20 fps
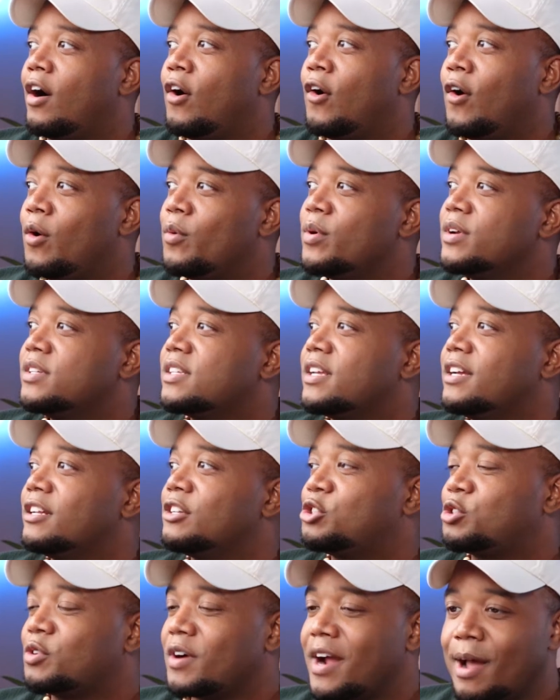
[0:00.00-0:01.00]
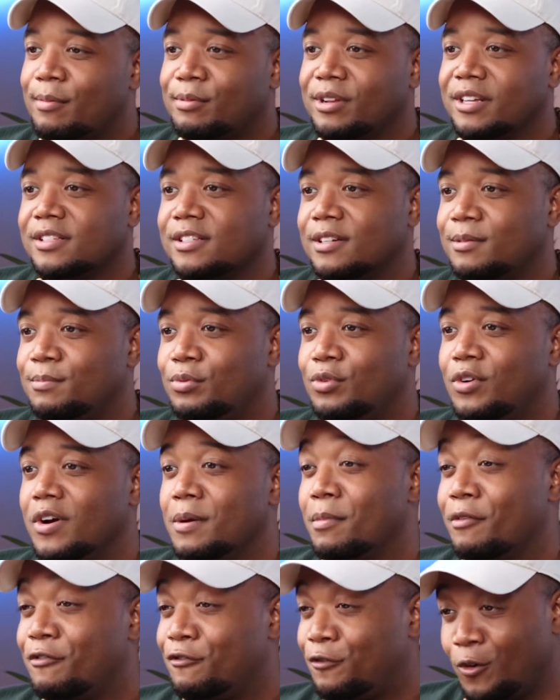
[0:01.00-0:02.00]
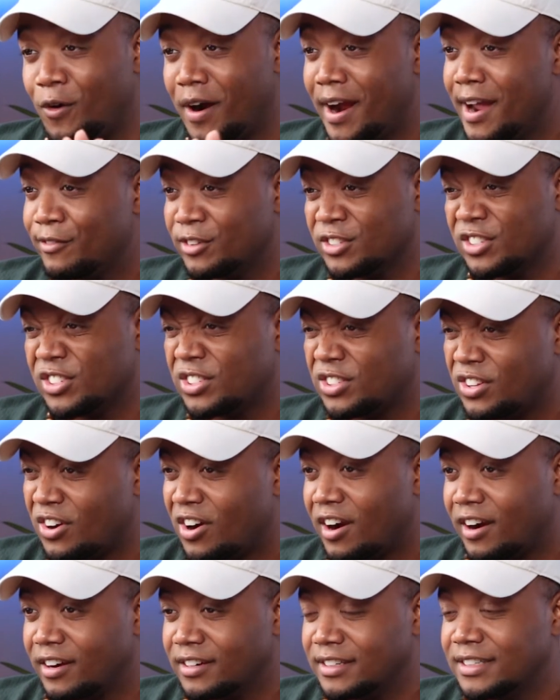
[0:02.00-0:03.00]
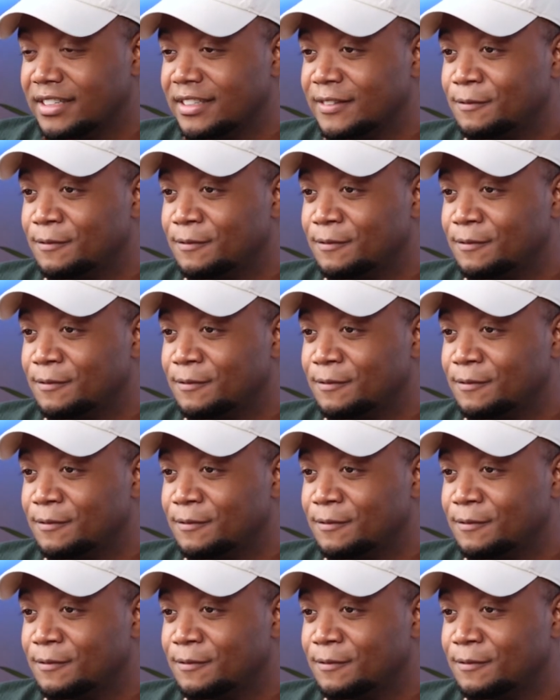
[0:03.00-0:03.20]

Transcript: I always get trapped at some point before I even start